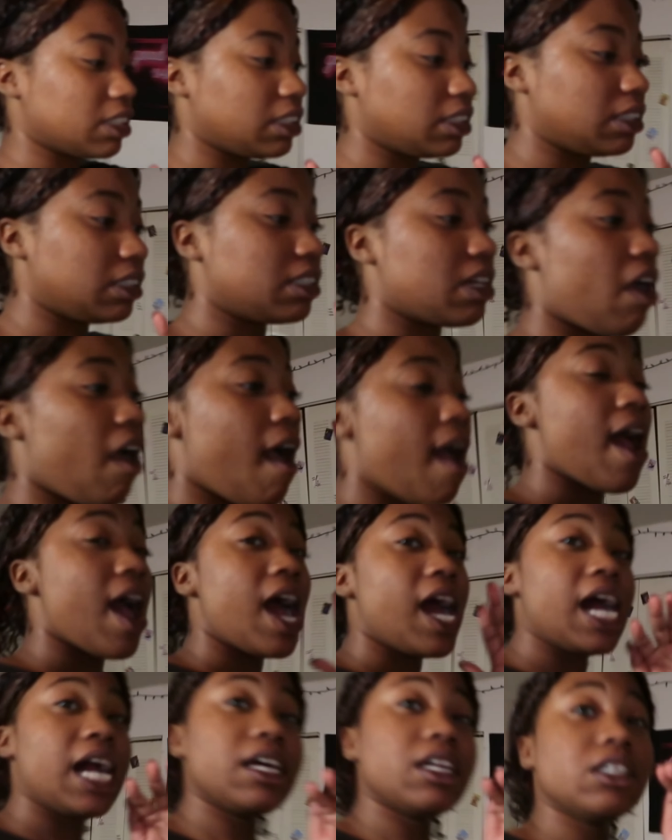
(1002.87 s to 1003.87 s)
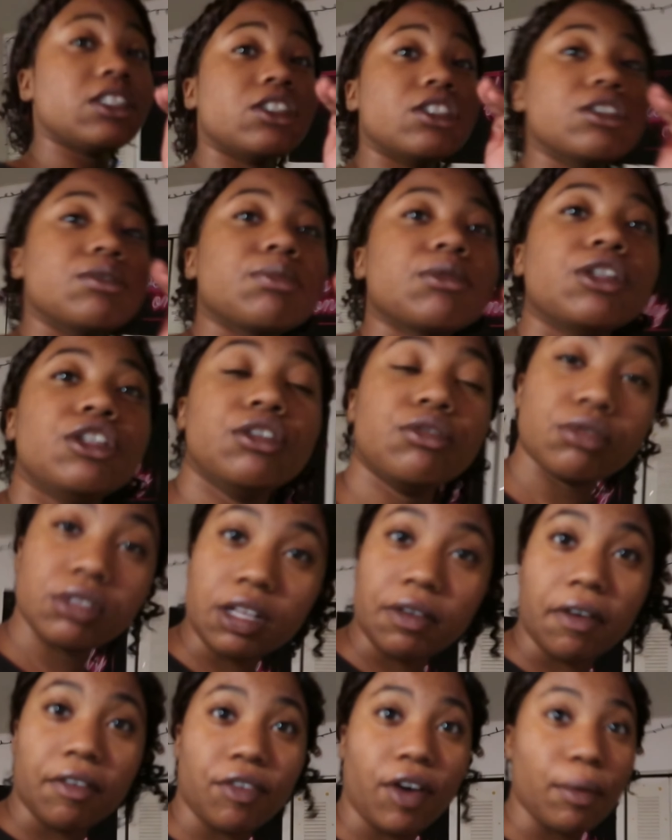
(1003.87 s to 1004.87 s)
it. And I saw some cute
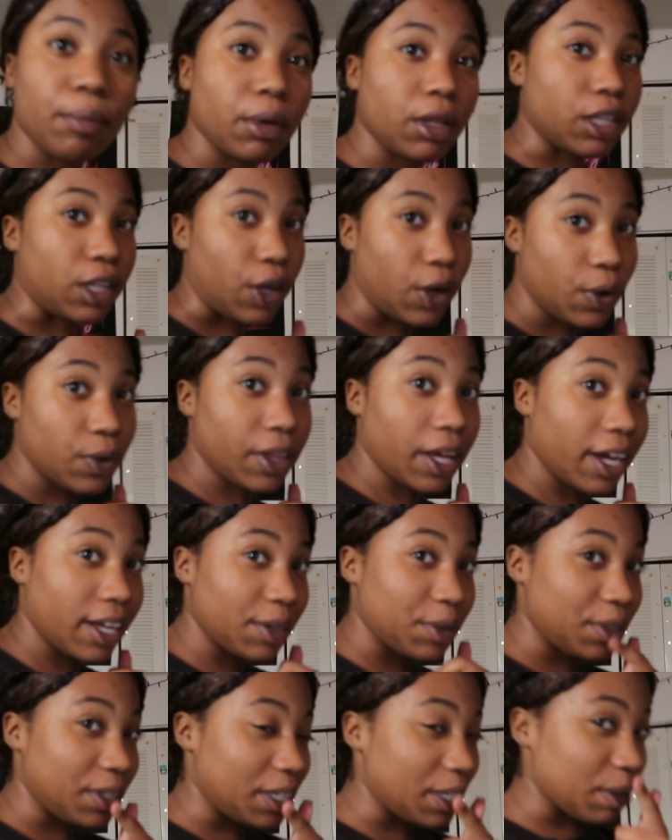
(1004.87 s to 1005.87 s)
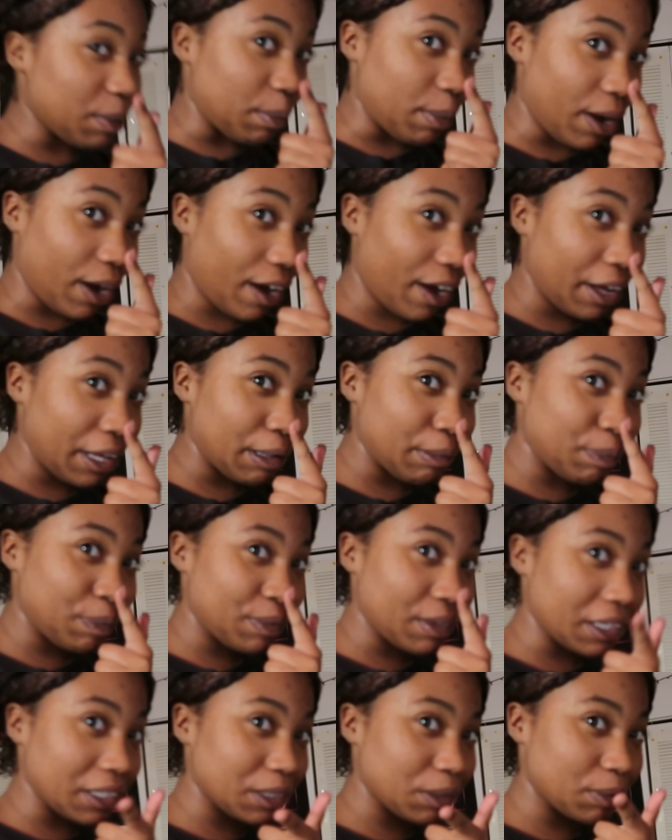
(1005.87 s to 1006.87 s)
stuff up below that I need to buy
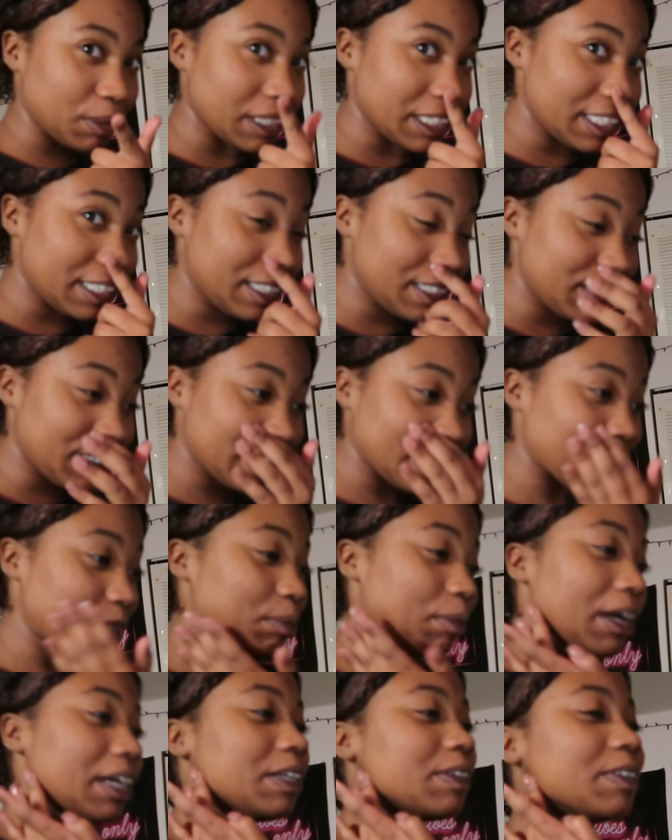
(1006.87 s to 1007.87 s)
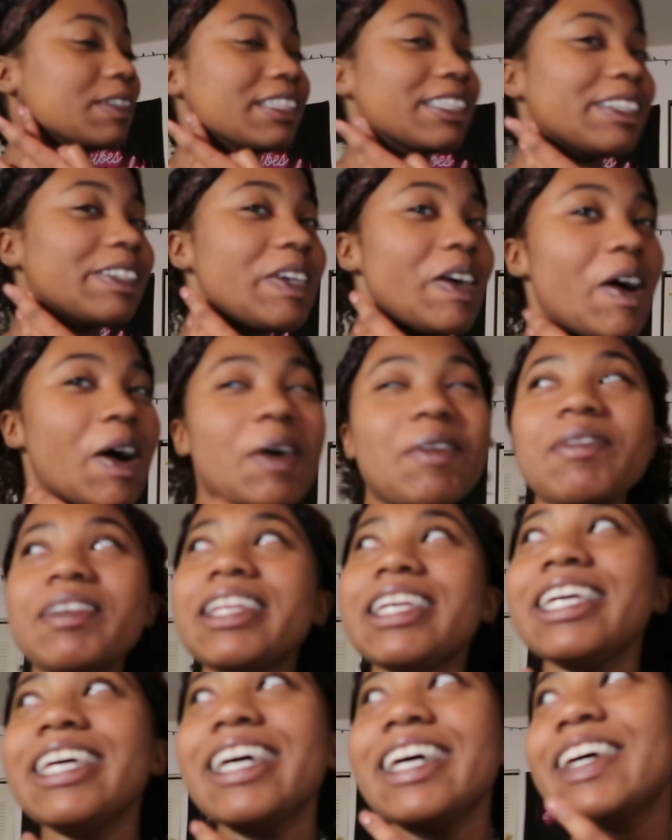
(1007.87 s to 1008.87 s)
next week. So you might do a little haul
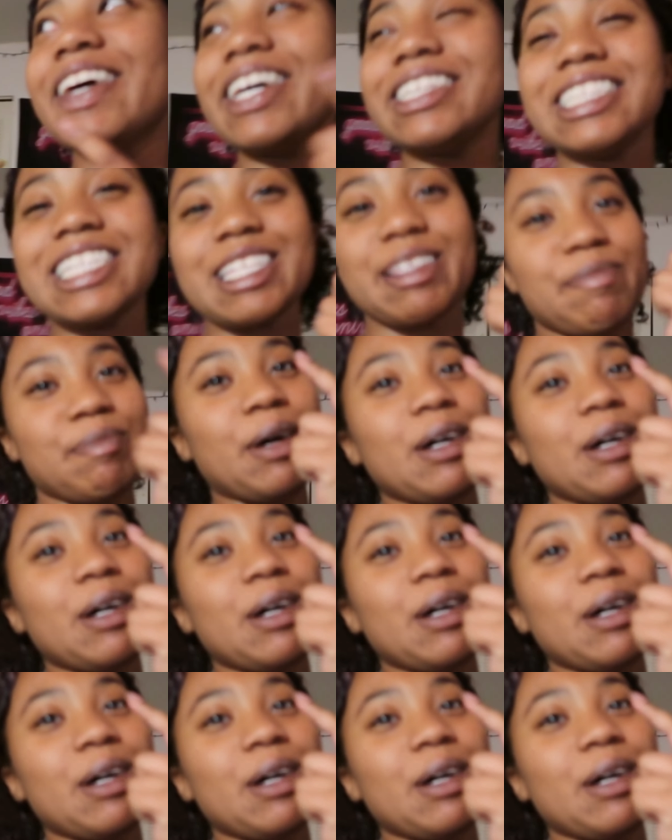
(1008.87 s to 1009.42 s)
video. I see some